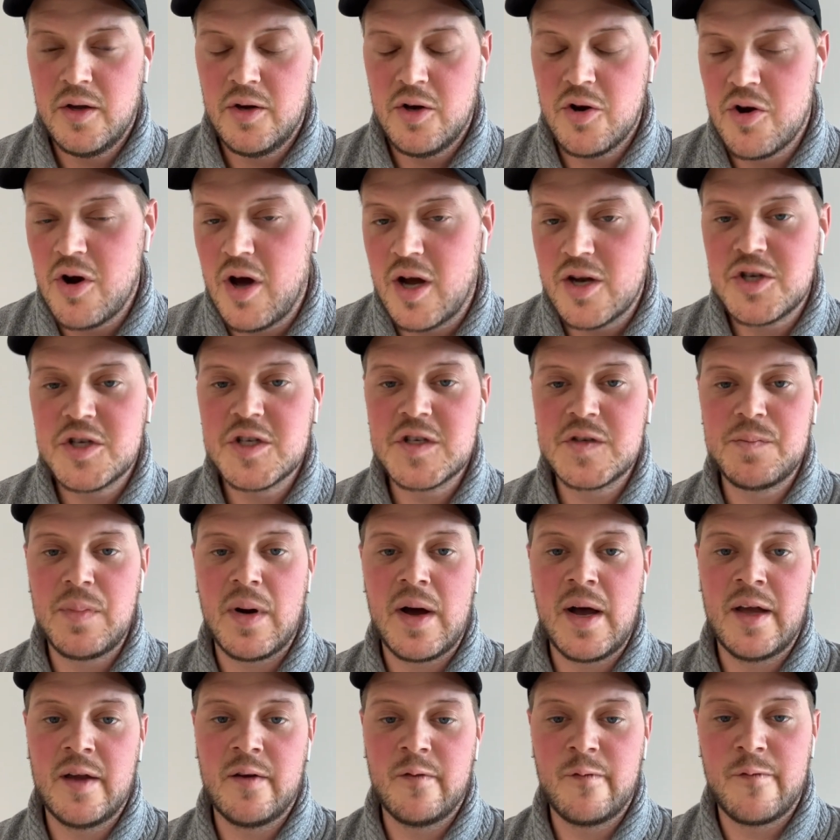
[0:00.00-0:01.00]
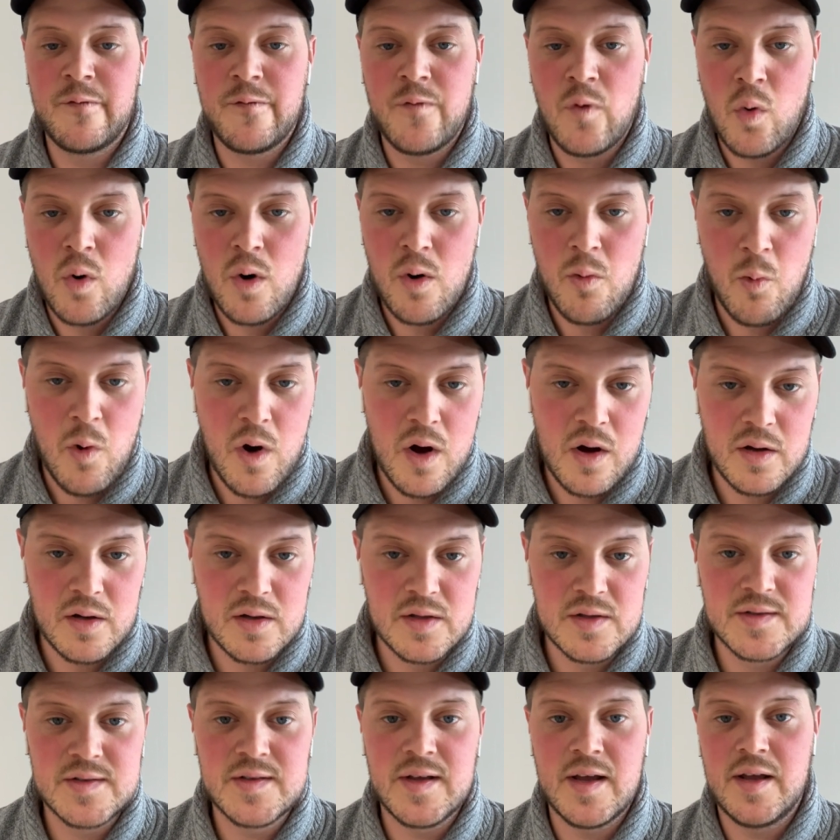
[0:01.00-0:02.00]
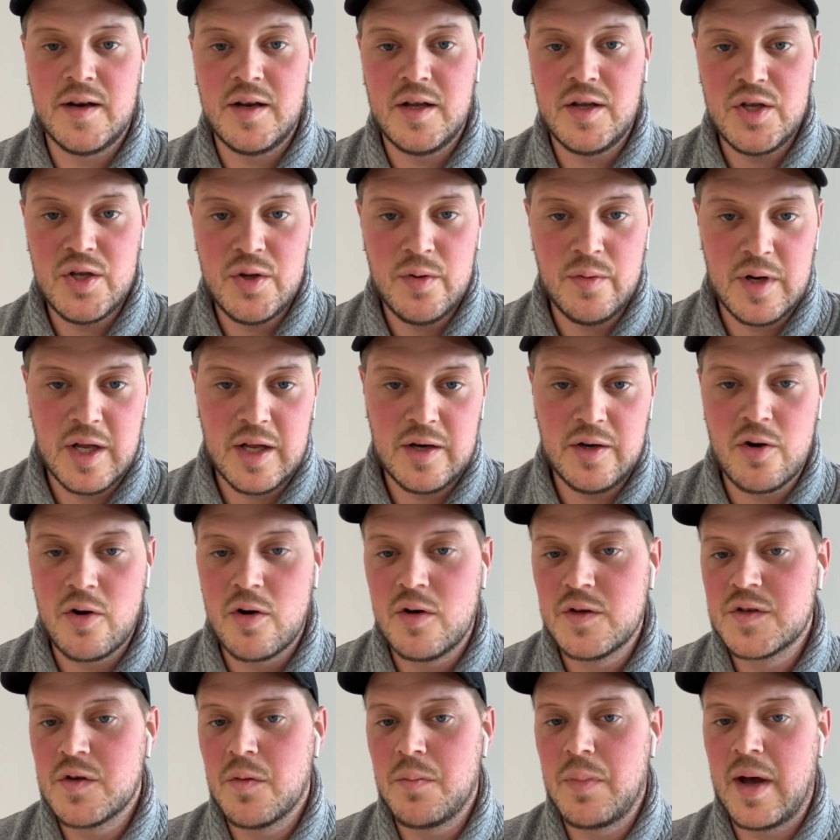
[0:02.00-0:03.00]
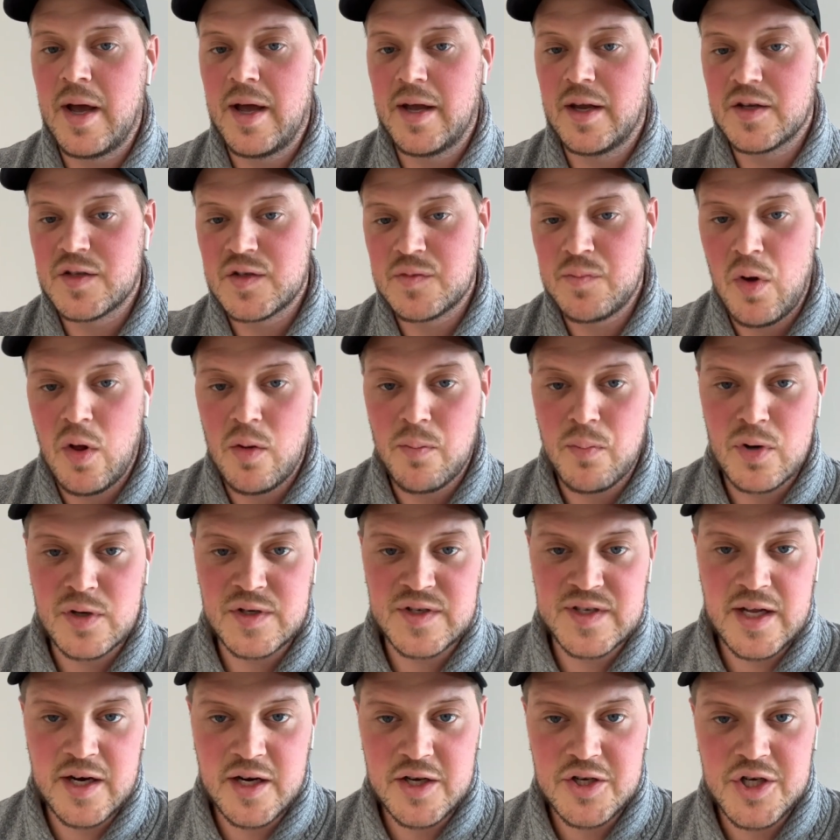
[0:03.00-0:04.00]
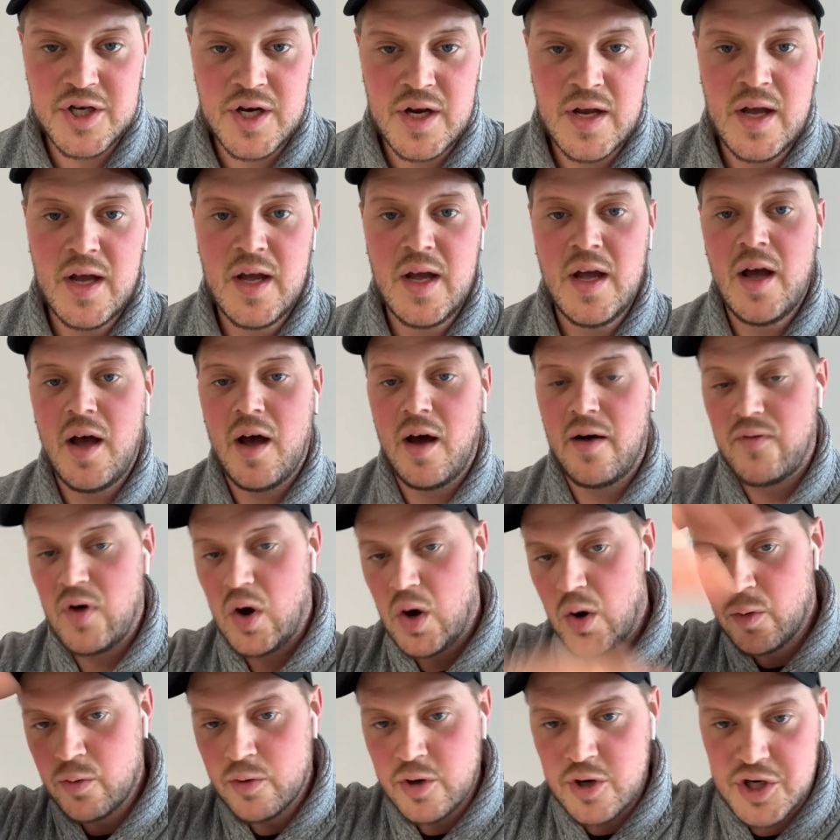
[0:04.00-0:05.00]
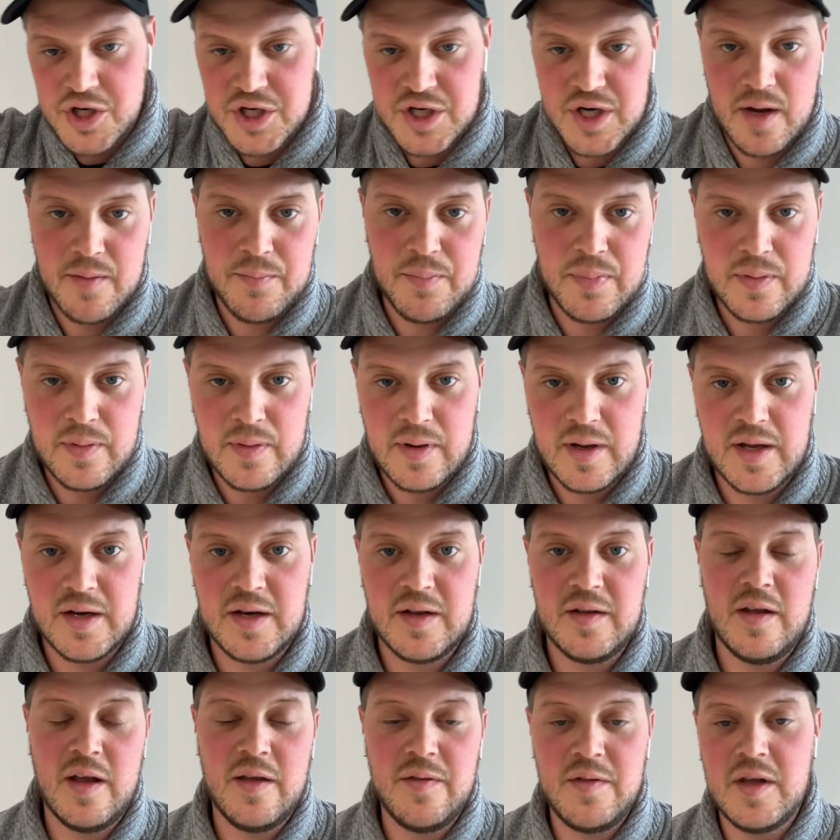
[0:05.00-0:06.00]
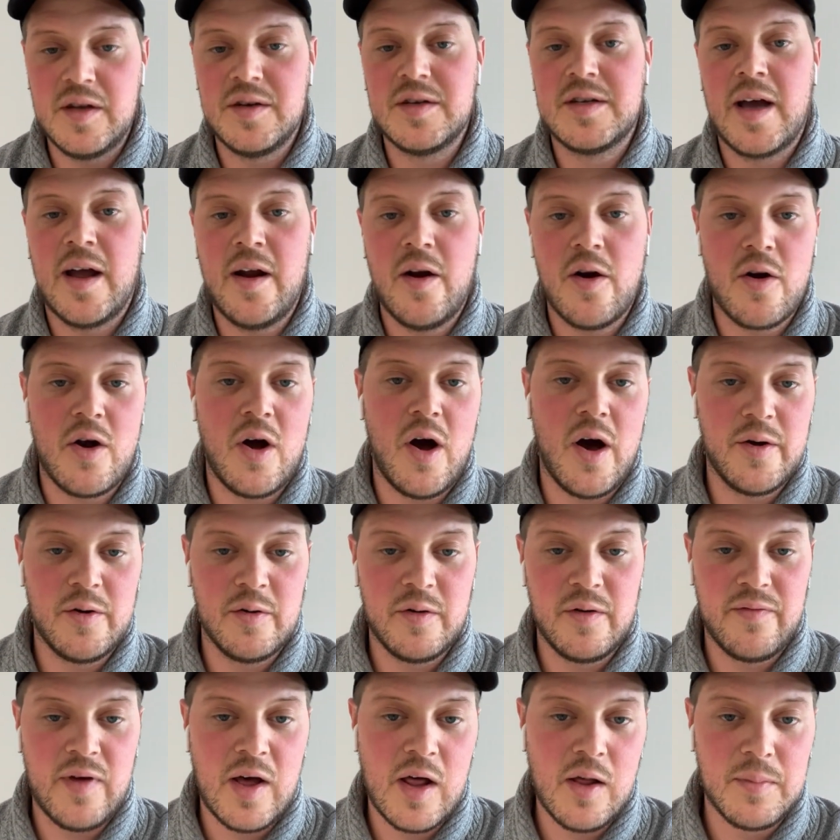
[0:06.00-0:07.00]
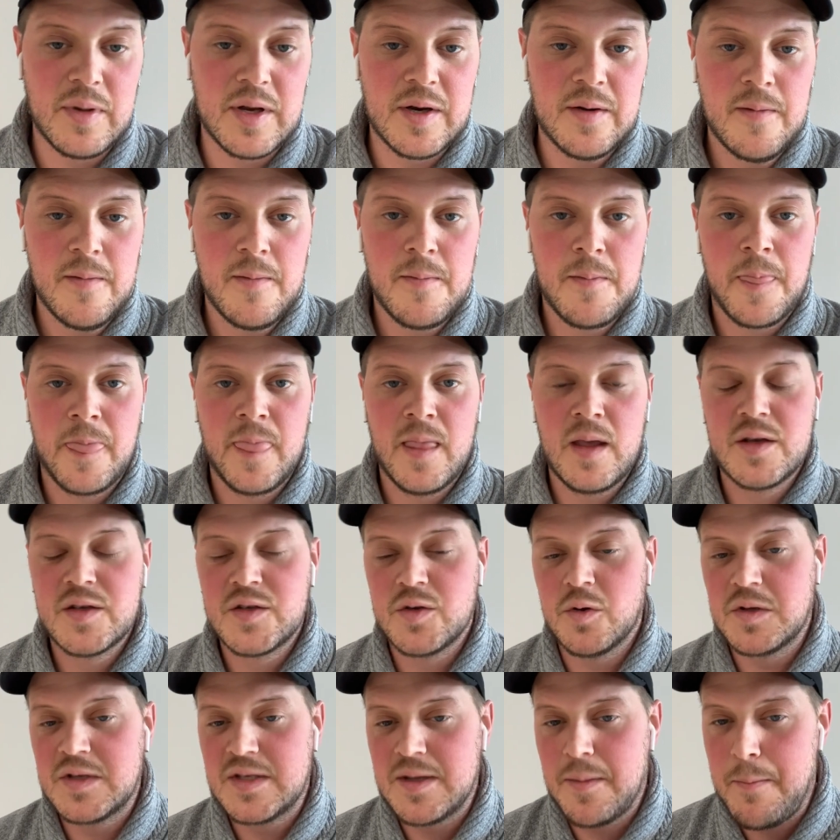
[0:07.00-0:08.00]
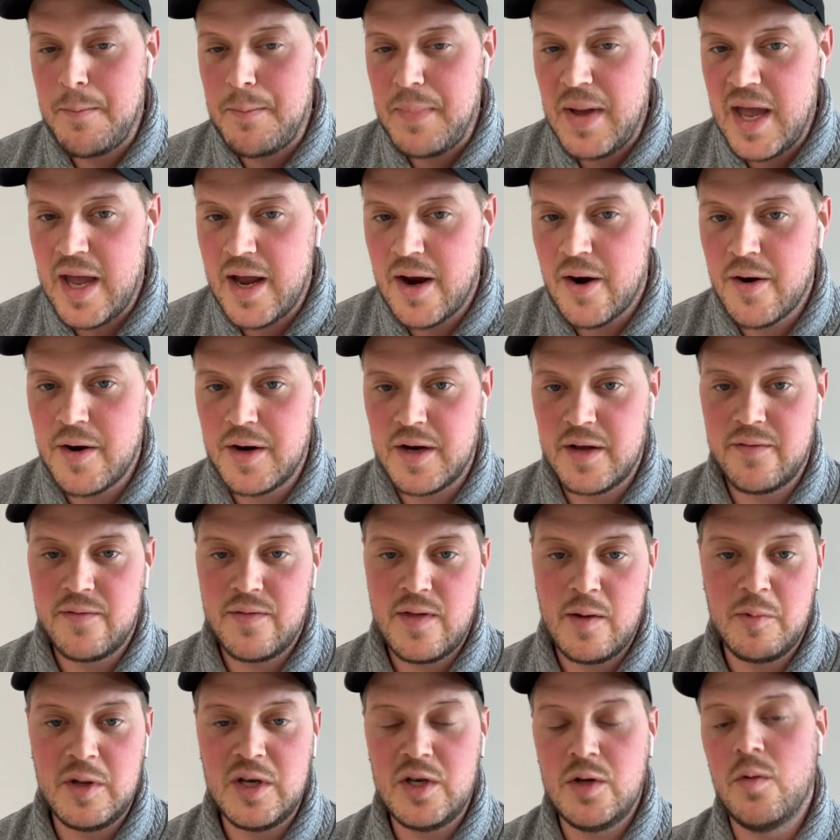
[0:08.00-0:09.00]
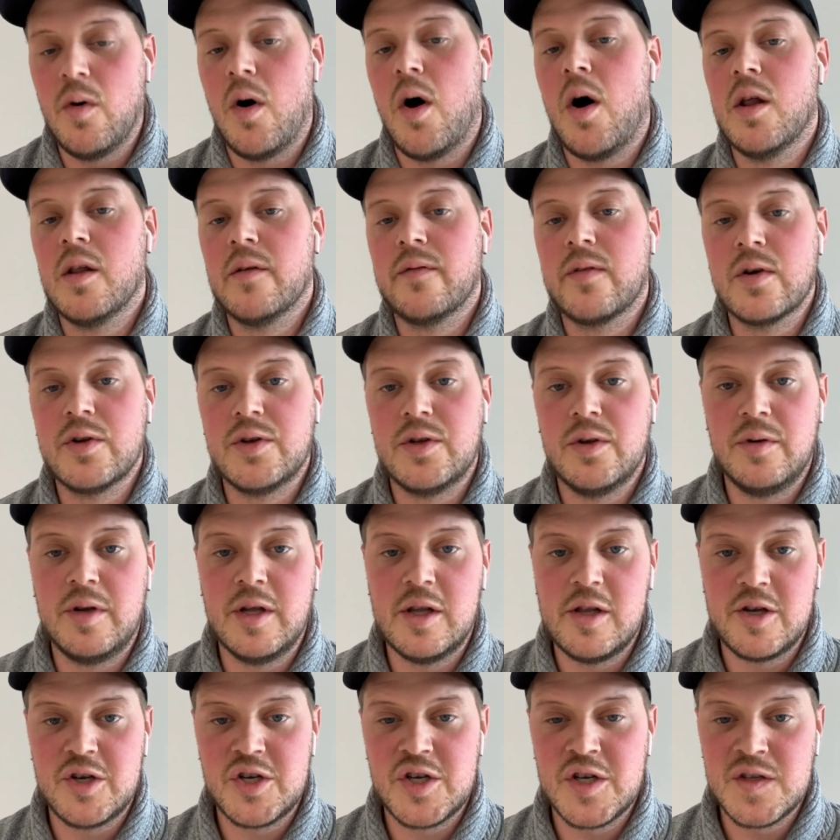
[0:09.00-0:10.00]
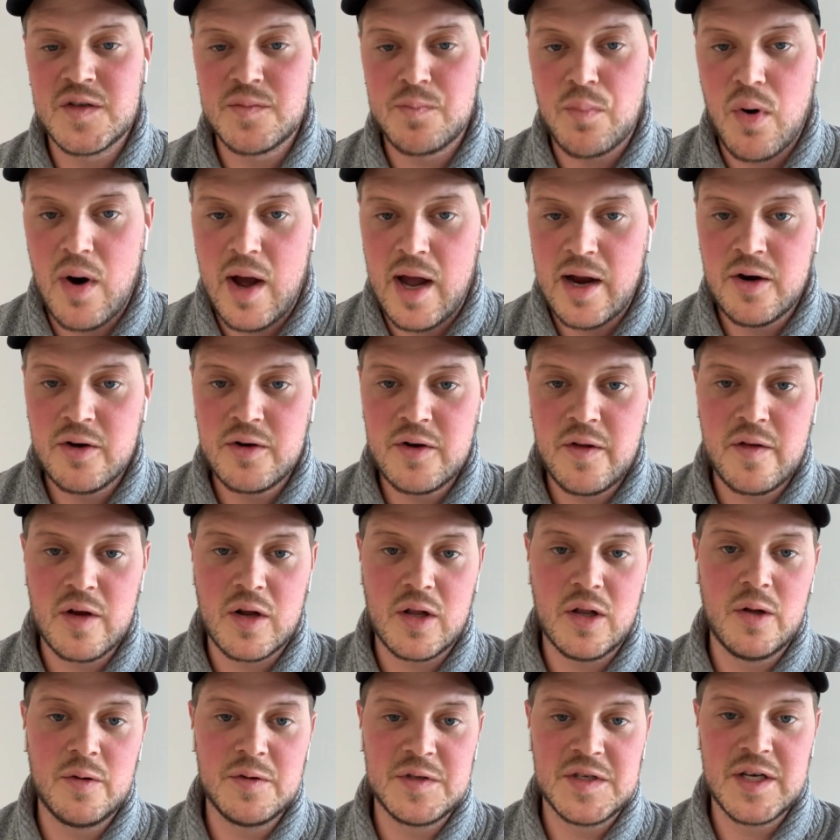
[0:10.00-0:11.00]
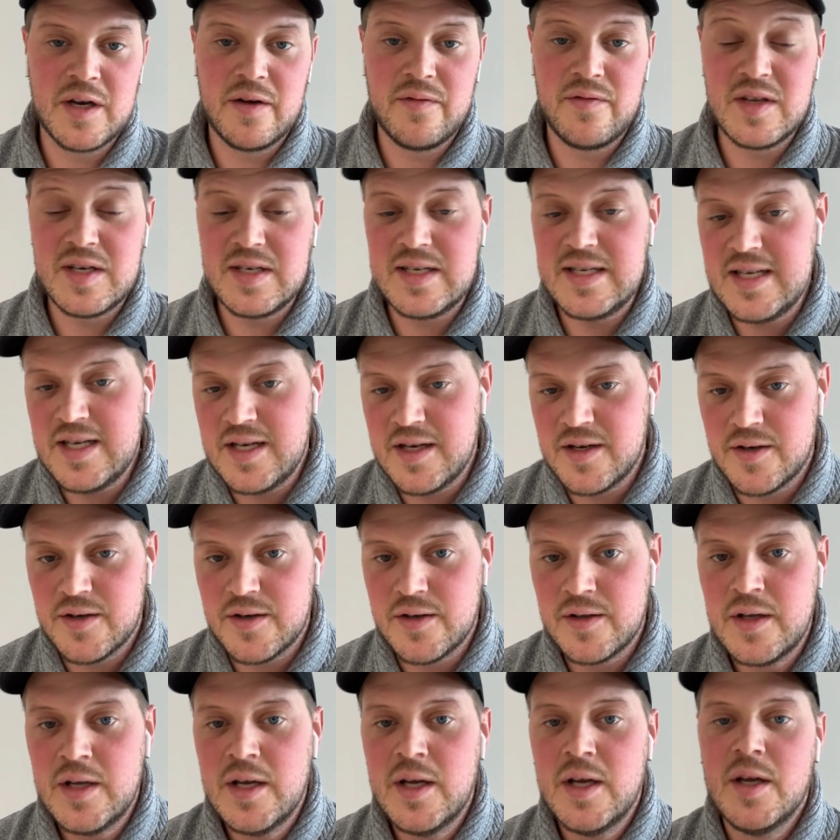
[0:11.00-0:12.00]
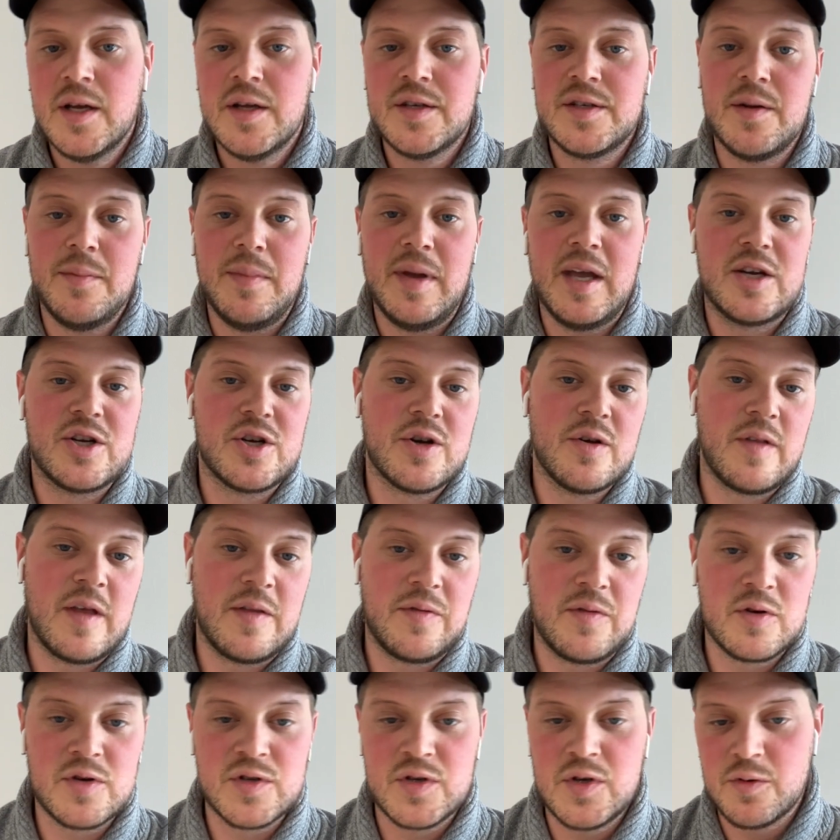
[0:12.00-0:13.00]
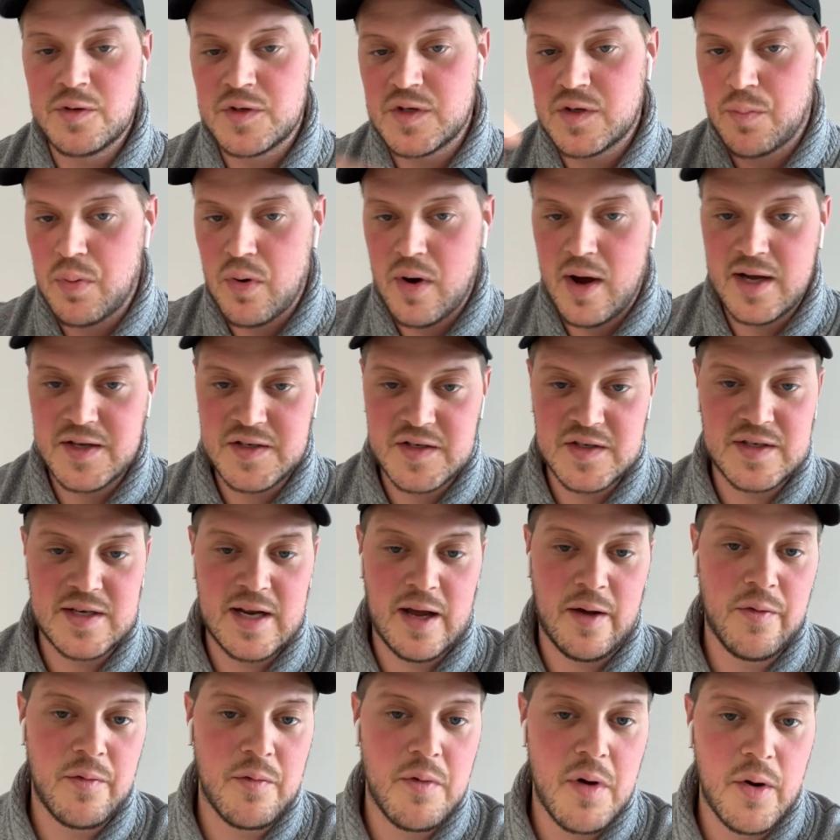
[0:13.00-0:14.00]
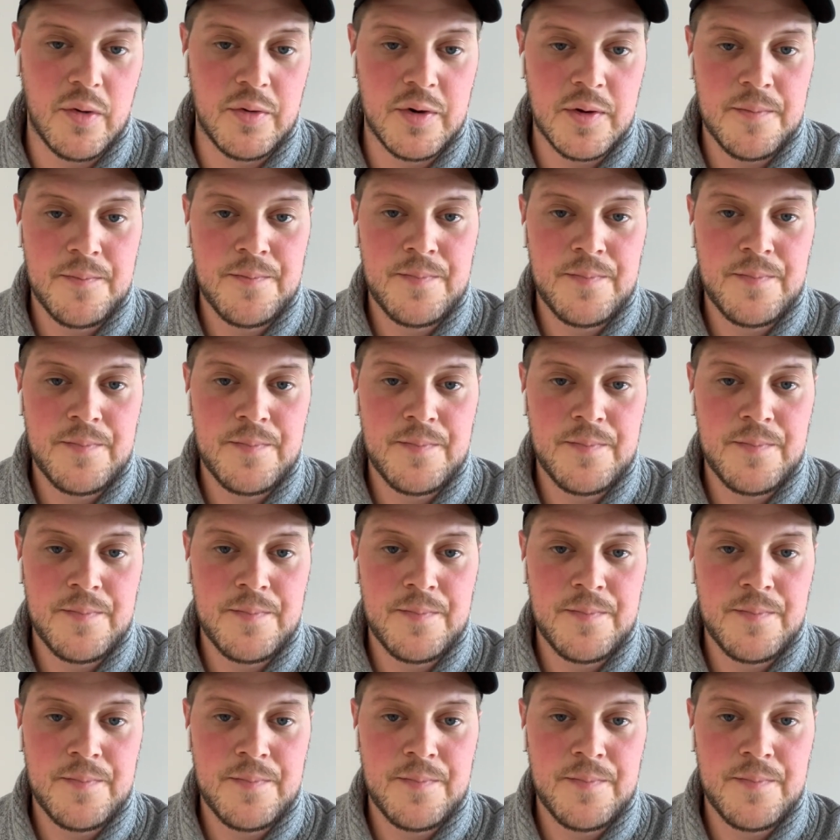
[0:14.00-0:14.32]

You're not just buying 4 walls and a unit, you're also buying a small percentage of ownership in the entire condo development. So it's imperative that we do all of our due diligence prior to the closing of the deal to make sure that there's no surprises down the road.